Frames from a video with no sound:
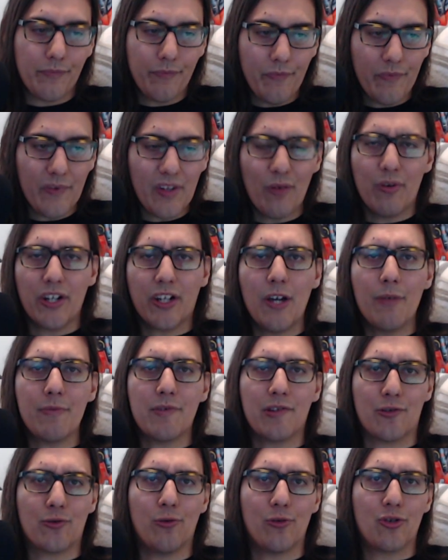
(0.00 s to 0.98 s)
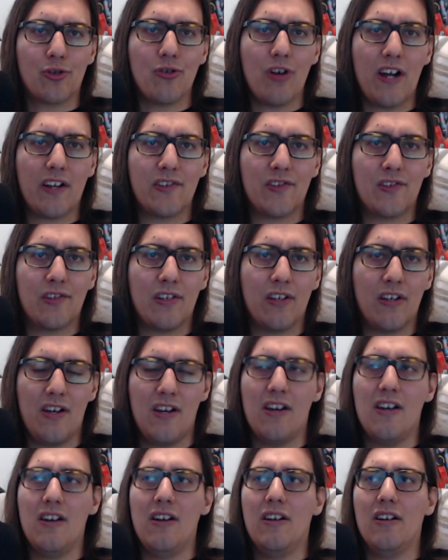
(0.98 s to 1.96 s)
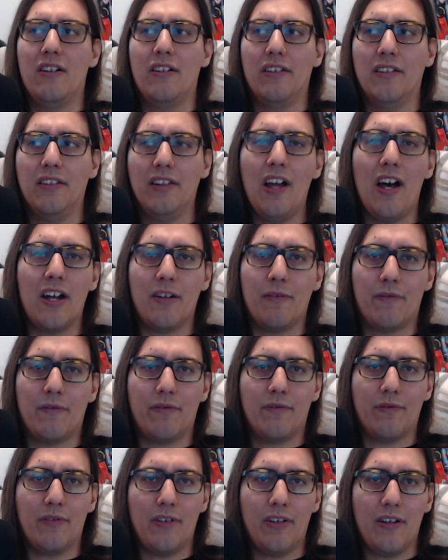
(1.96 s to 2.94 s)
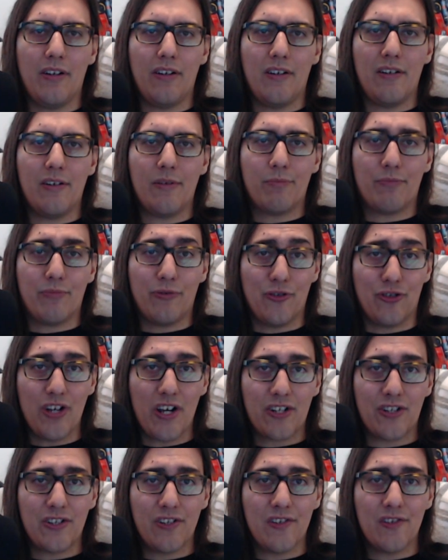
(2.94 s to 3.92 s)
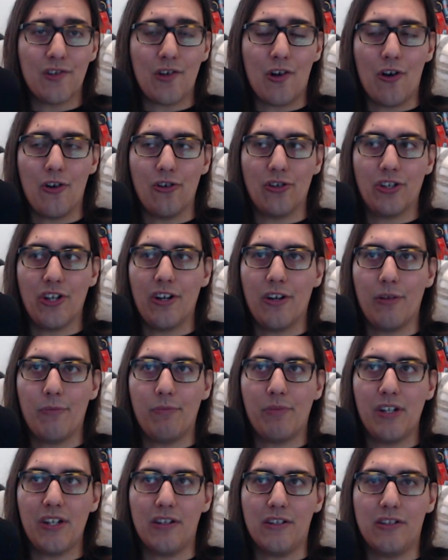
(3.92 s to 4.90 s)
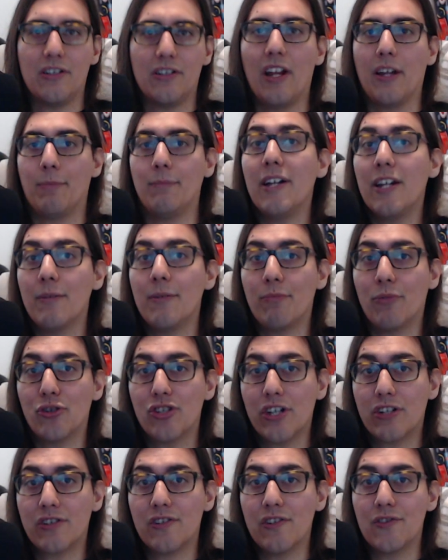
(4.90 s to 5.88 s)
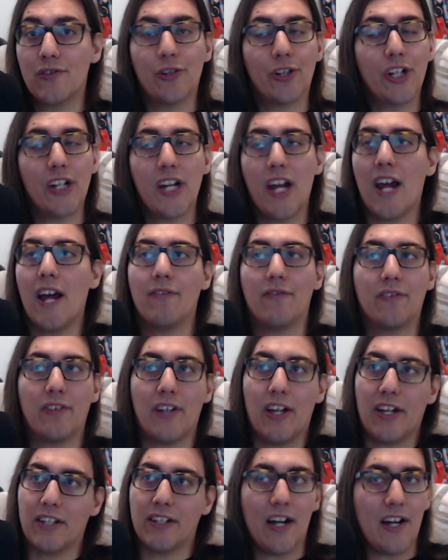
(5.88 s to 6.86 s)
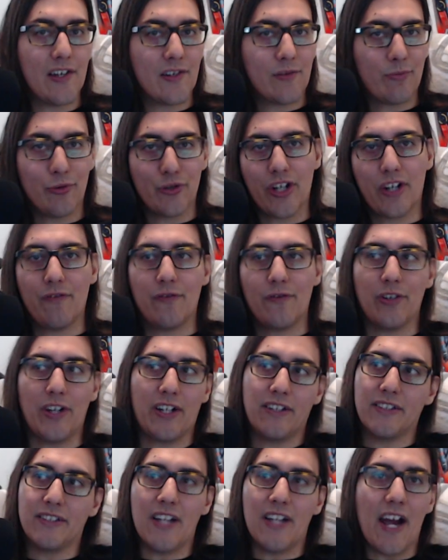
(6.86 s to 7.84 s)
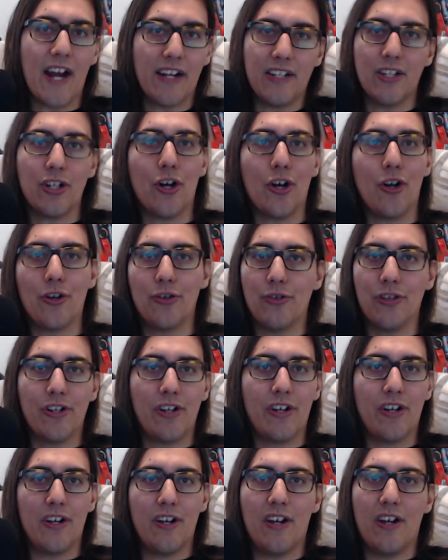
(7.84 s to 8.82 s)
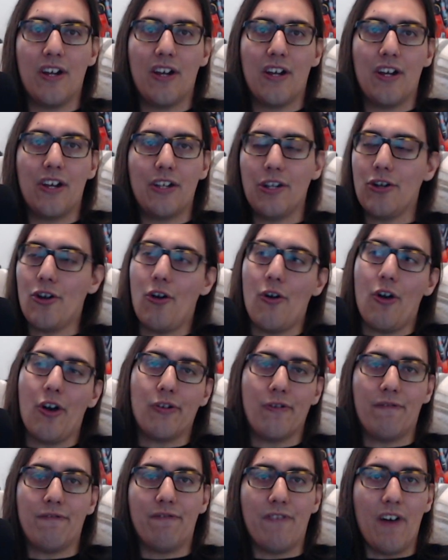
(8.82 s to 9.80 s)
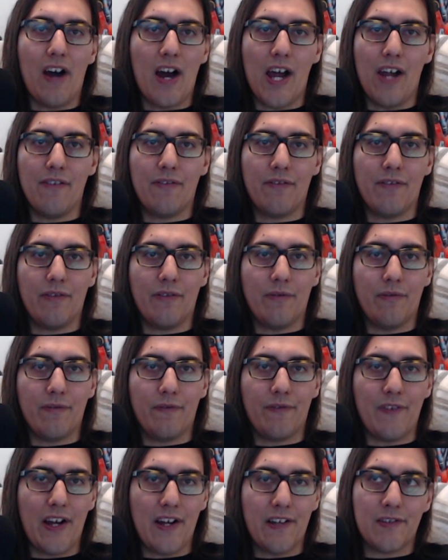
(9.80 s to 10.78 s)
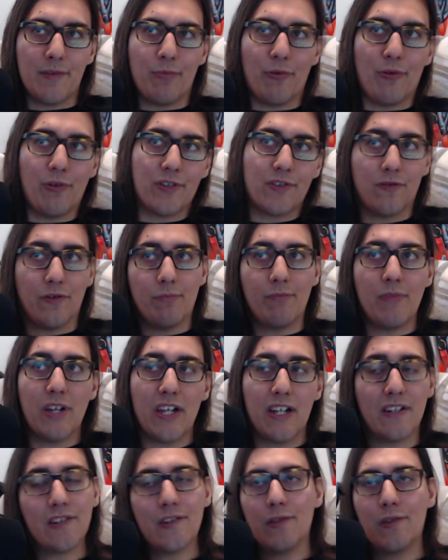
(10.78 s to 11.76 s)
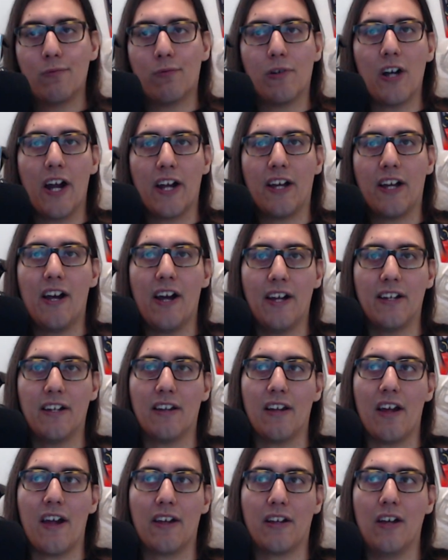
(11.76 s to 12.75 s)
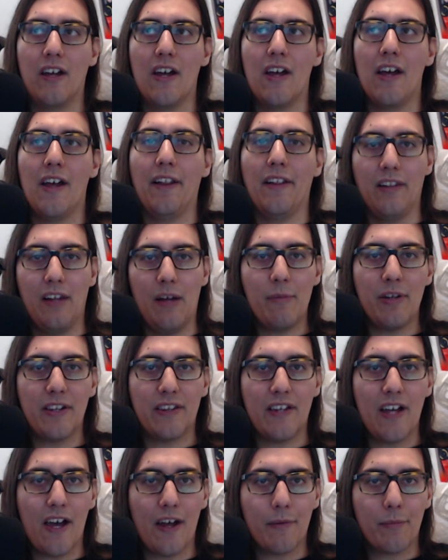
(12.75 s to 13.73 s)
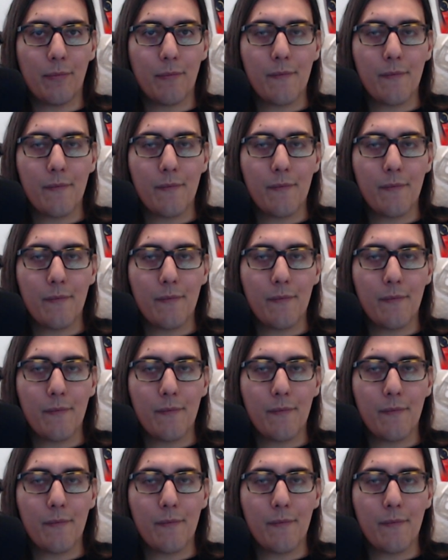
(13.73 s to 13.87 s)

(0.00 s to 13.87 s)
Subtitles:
when it comes to short tracks, a lot of projections are going to be like medium projections. So you're going to have like guys projected for like 90, 100, 105 fantasy points. For me, this is where I kind of like limit that,